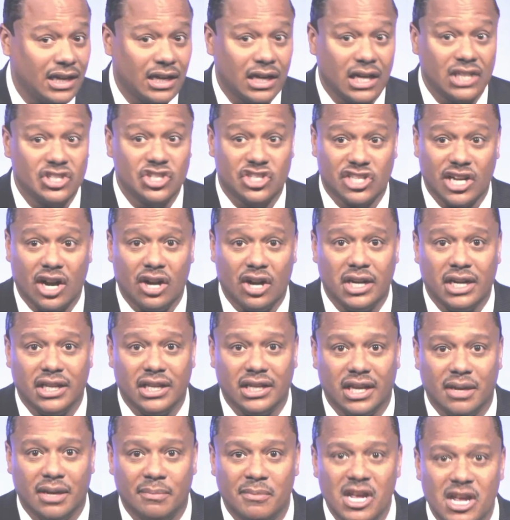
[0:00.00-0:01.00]

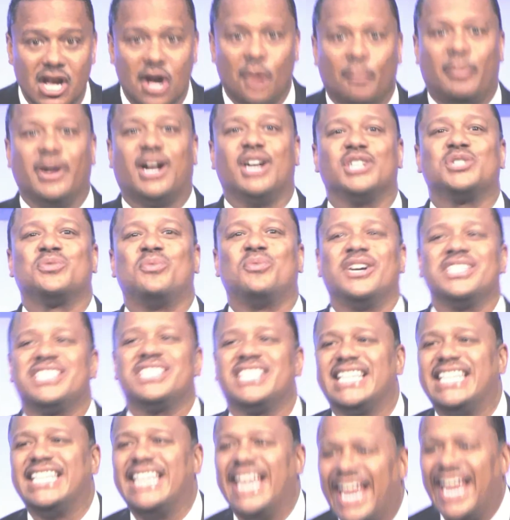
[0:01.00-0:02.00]
concerning them, because once
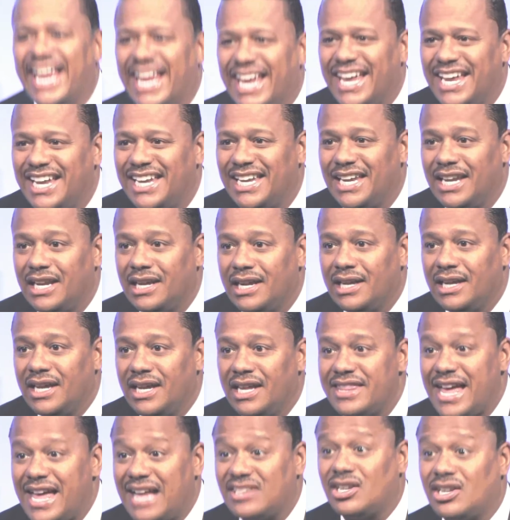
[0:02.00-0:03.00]
again,
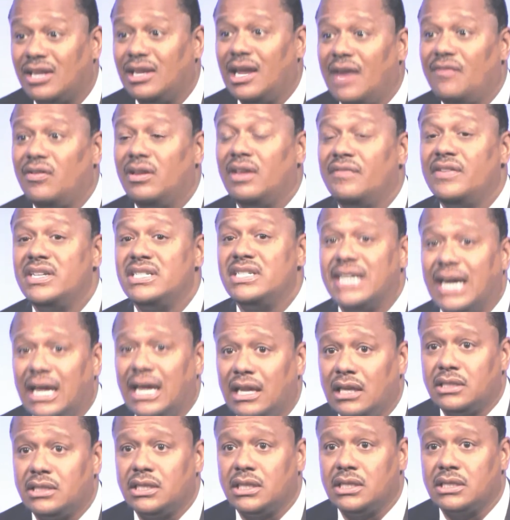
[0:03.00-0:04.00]
that's a level of
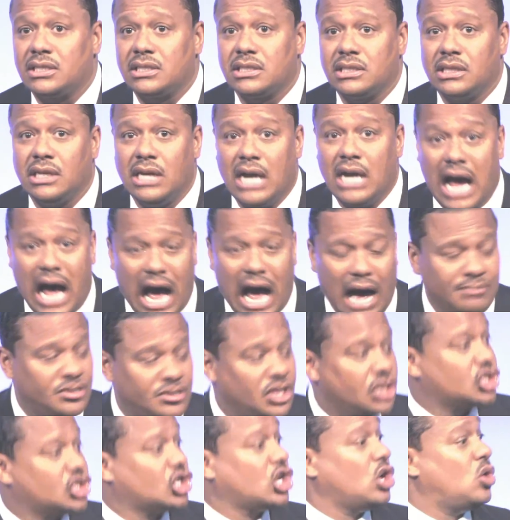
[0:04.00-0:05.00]
intelligence. I'm
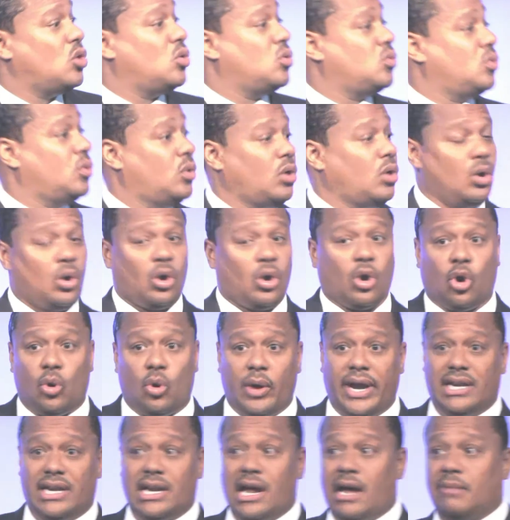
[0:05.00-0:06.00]
just going to
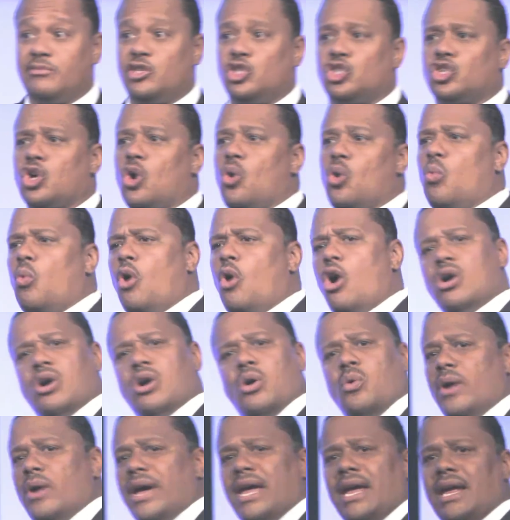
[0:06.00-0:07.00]
quit. I'm just going to walk
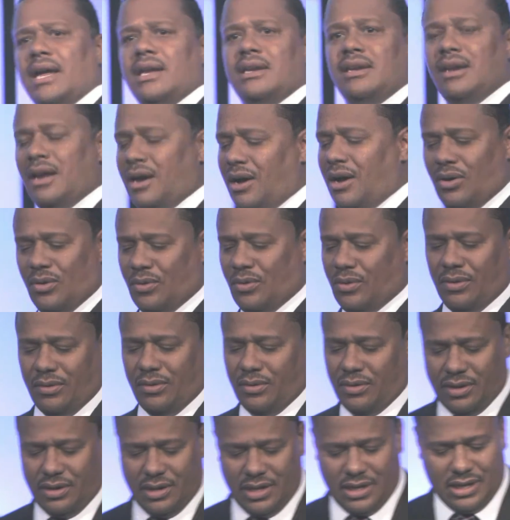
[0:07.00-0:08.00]
away. No,
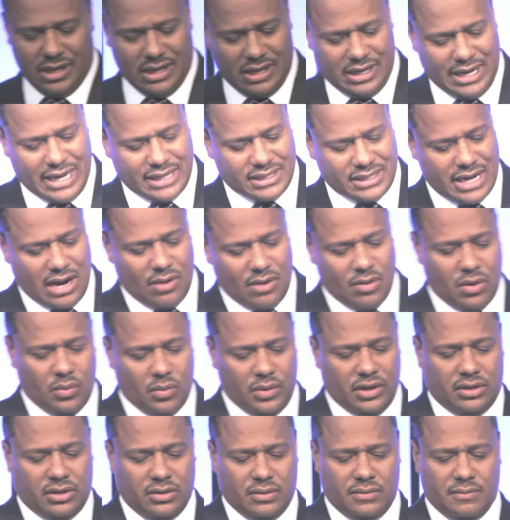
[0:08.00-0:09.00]
that's not what
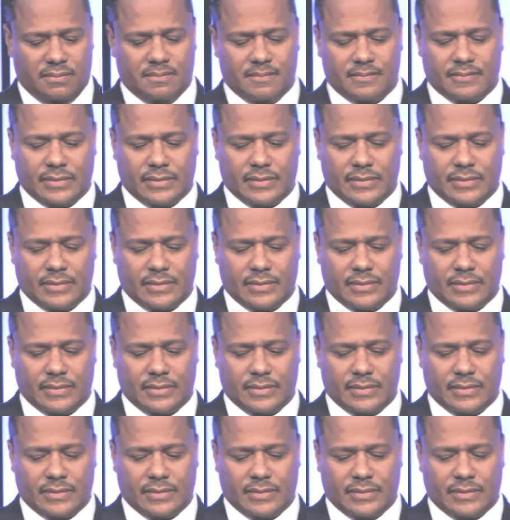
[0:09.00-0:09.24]
we do.